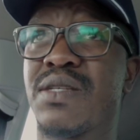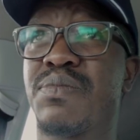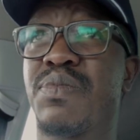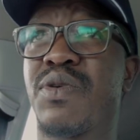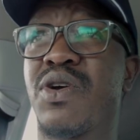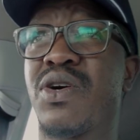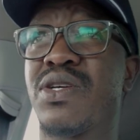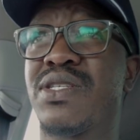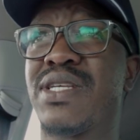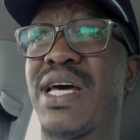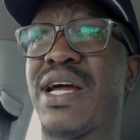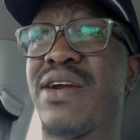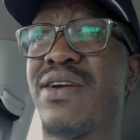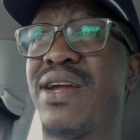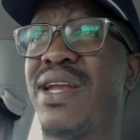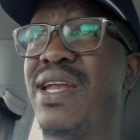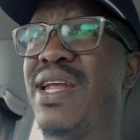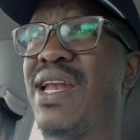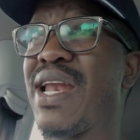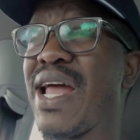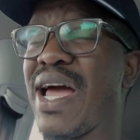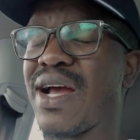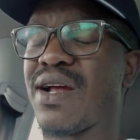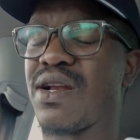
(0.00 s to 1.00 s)
because I really
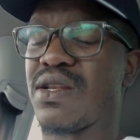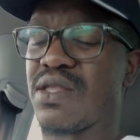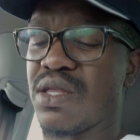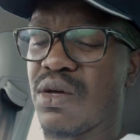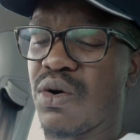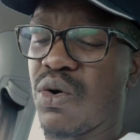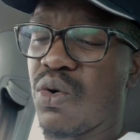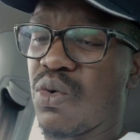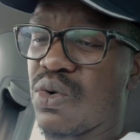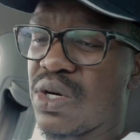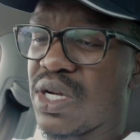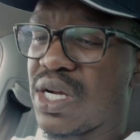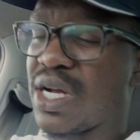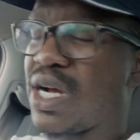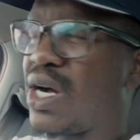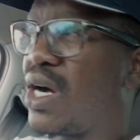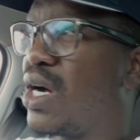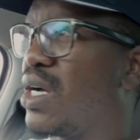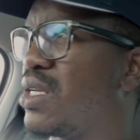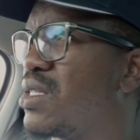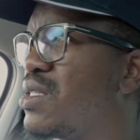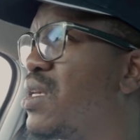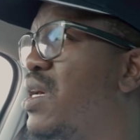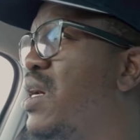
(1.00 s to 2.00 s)
like the older
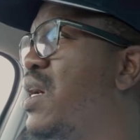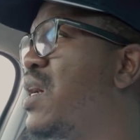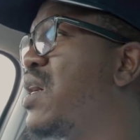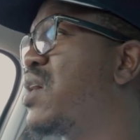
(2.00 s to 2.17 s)
cars.